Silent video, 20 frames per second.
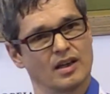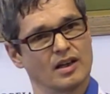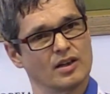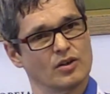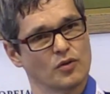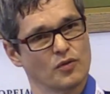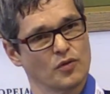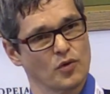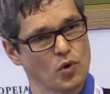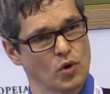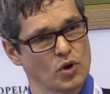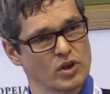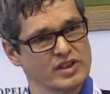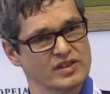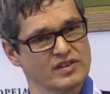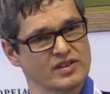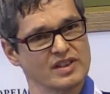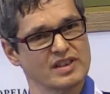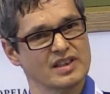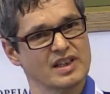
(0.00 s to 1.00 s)
And of
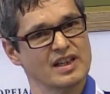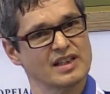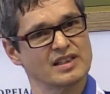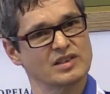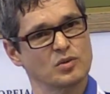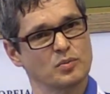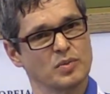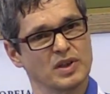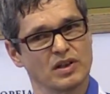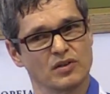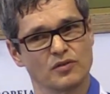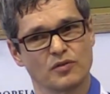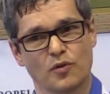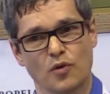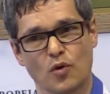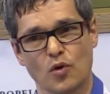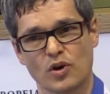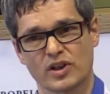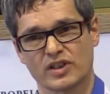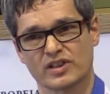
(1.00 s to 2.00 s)
course, this has to be
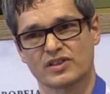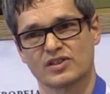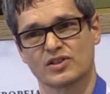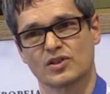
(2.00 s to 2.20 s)
enforced.